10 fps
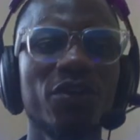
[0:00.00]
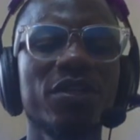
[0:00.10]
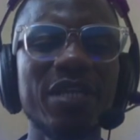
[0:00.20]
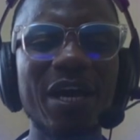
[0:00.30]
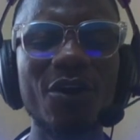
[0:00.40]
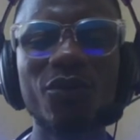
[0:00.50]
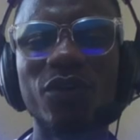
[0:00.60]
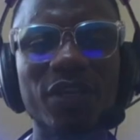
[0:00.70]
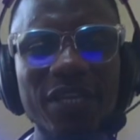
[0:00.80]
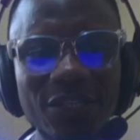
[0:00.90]
Now
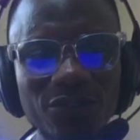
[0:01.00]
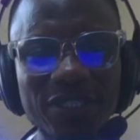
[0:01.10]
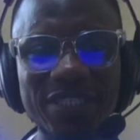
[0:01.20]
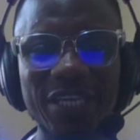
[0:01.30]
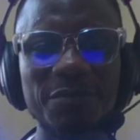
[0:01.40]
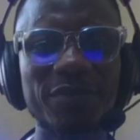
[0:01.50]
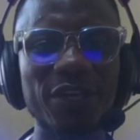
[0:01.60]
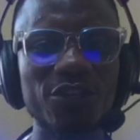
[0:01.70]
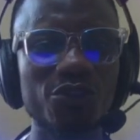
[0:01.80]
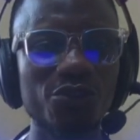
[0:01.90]
let's do the same
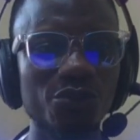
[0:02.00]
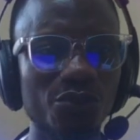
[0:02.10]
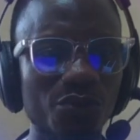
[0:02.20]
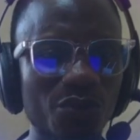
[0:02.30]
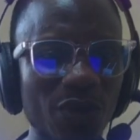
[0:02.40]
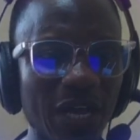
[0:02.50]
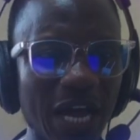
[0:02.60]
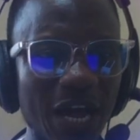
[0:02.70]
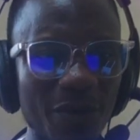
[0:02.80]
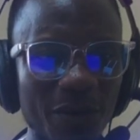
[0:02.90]
thing to
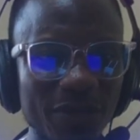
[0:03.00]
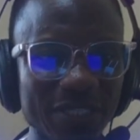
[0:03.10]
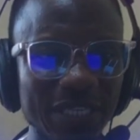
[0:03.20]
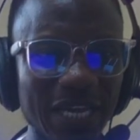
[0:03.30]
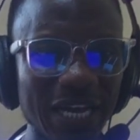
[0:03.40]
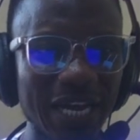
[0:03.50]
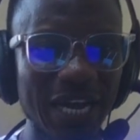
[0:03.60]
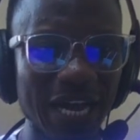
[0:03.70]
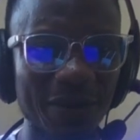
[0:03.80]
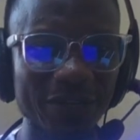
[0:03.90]
our what
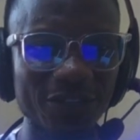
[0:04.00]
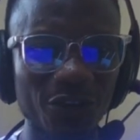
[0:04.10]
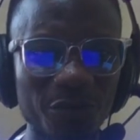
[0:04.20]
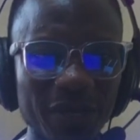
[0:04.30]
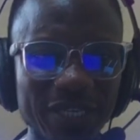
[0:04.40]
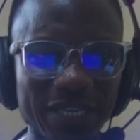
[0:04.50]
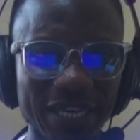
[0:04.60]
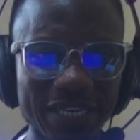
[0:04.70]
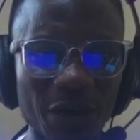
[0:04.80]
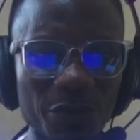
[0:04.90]
our document
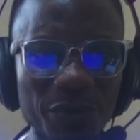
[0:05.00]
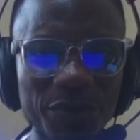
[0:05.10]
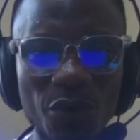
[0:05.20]
here, that way when you